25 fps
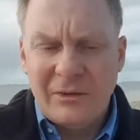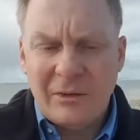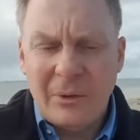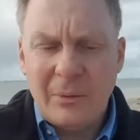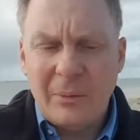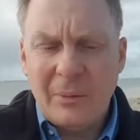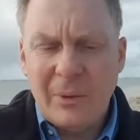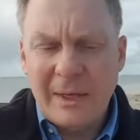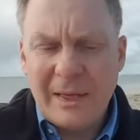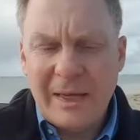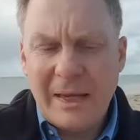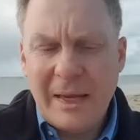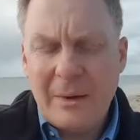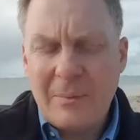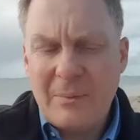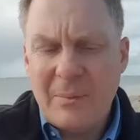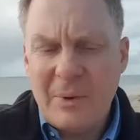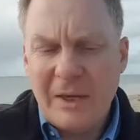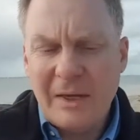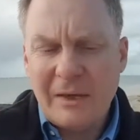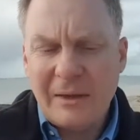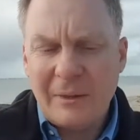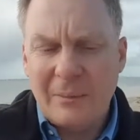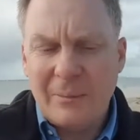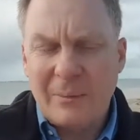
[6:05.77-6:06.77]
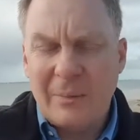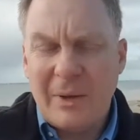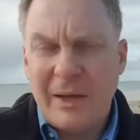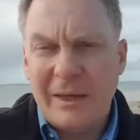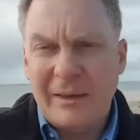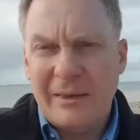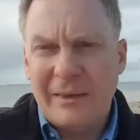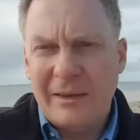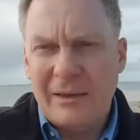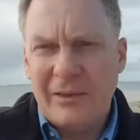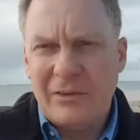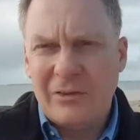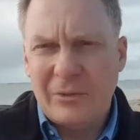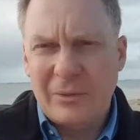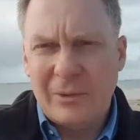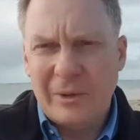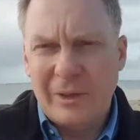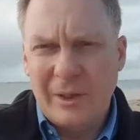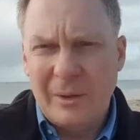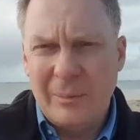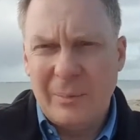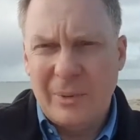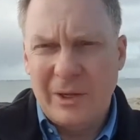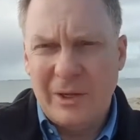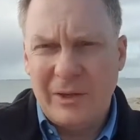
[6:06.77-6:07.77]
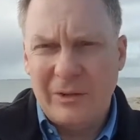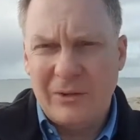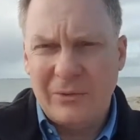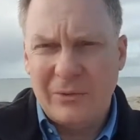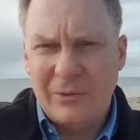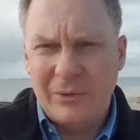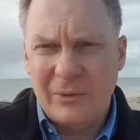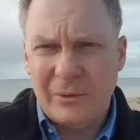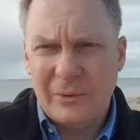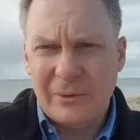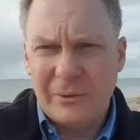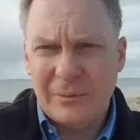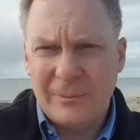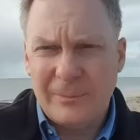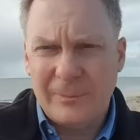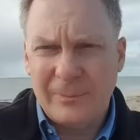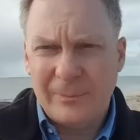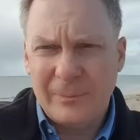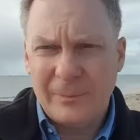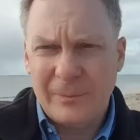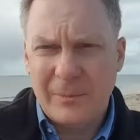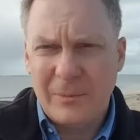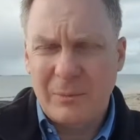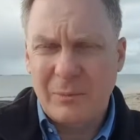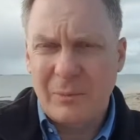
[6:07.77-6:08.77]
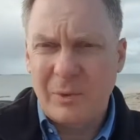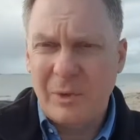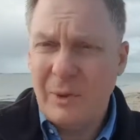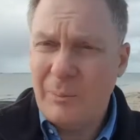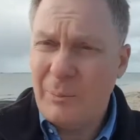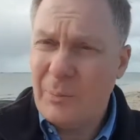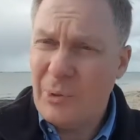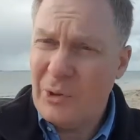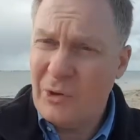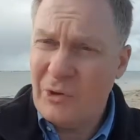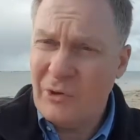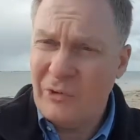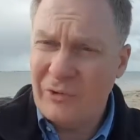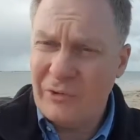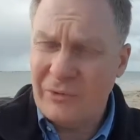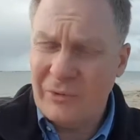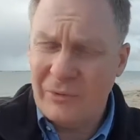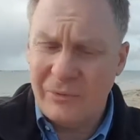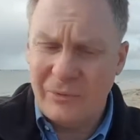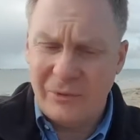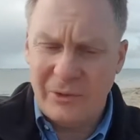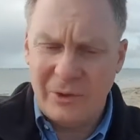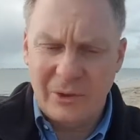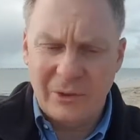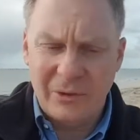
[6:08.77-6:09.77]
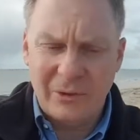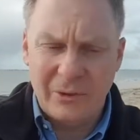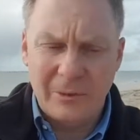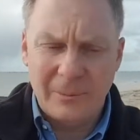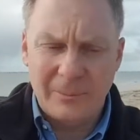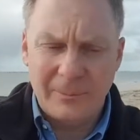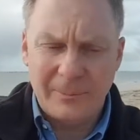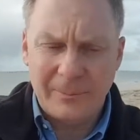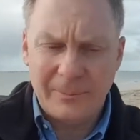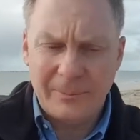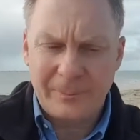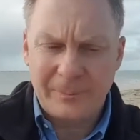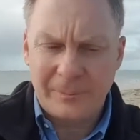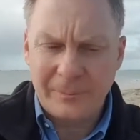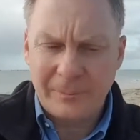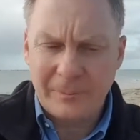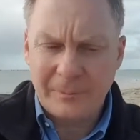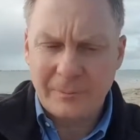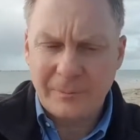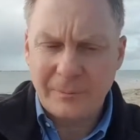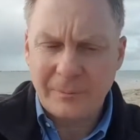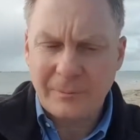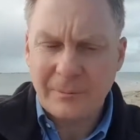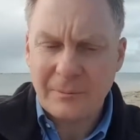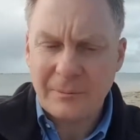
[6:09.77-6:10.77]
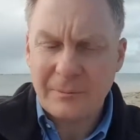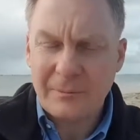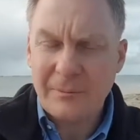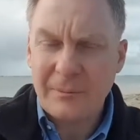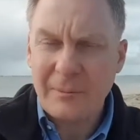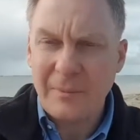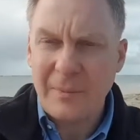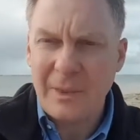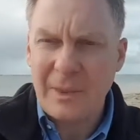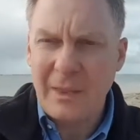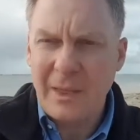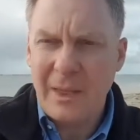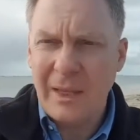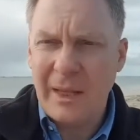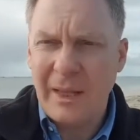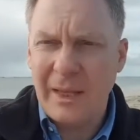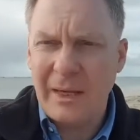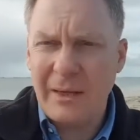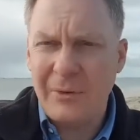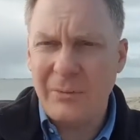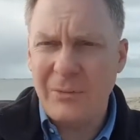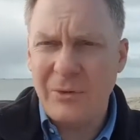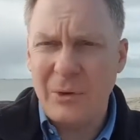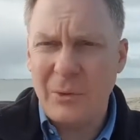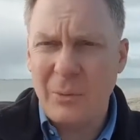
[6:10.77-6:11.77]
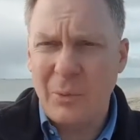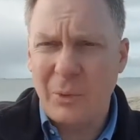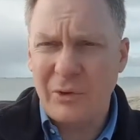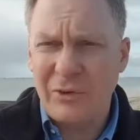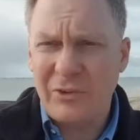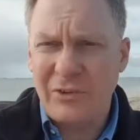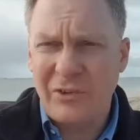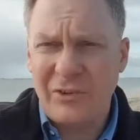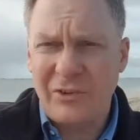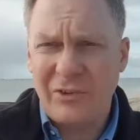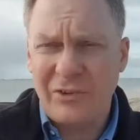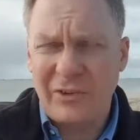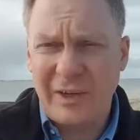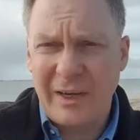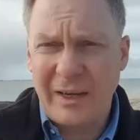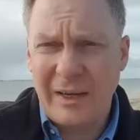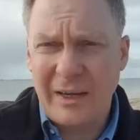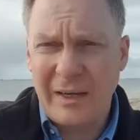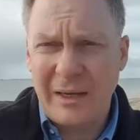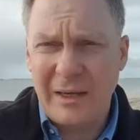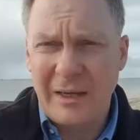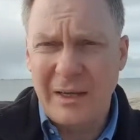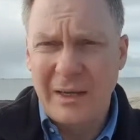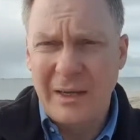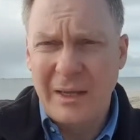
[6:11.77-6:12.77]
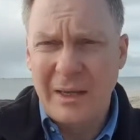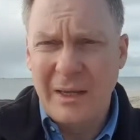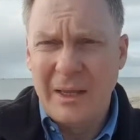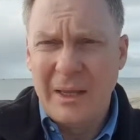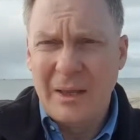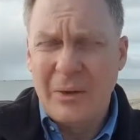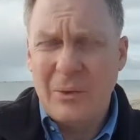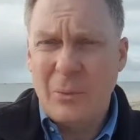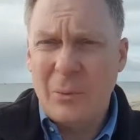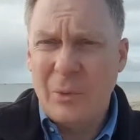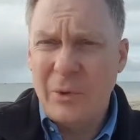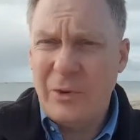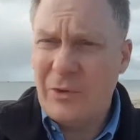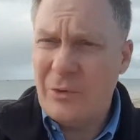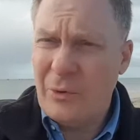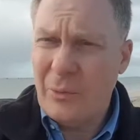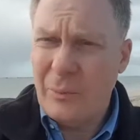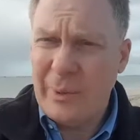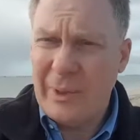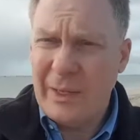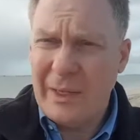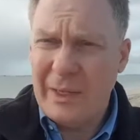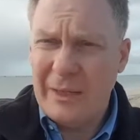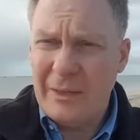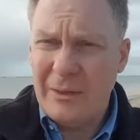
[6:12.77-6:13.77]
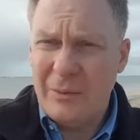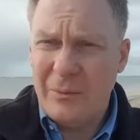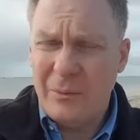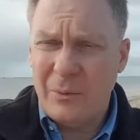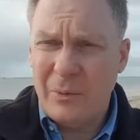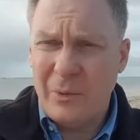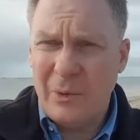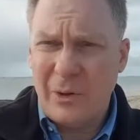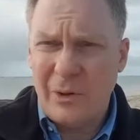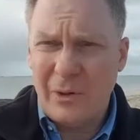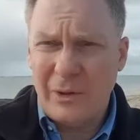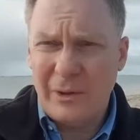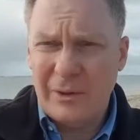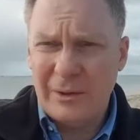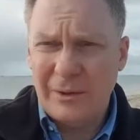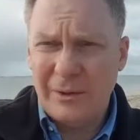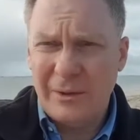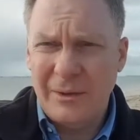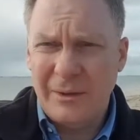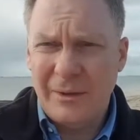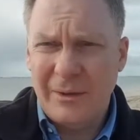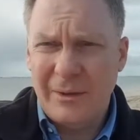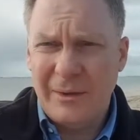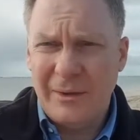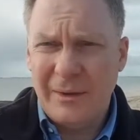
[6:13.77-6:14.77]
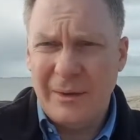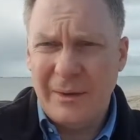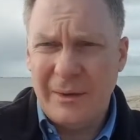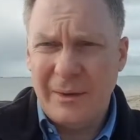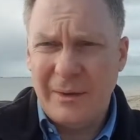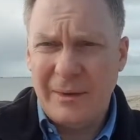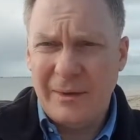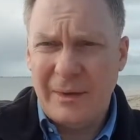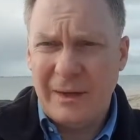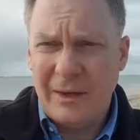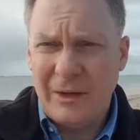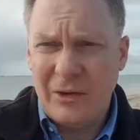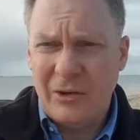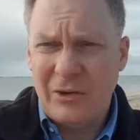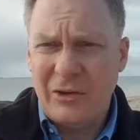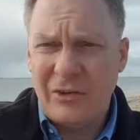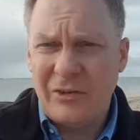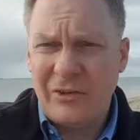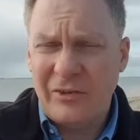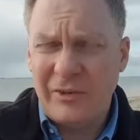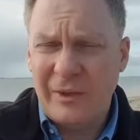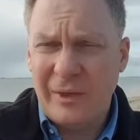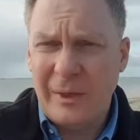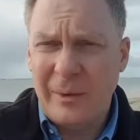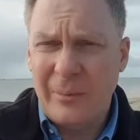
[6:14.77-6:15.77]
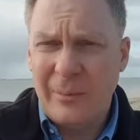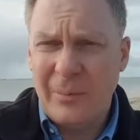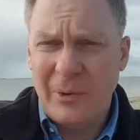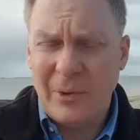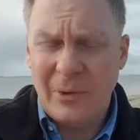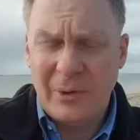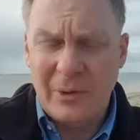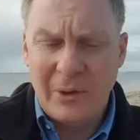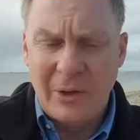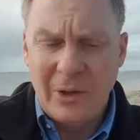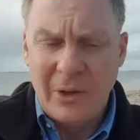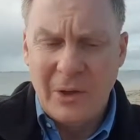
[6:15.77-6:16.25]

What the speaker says: So we can make things really peaceful, really personal for you. And if you want to stay with your pet while they go to sleep,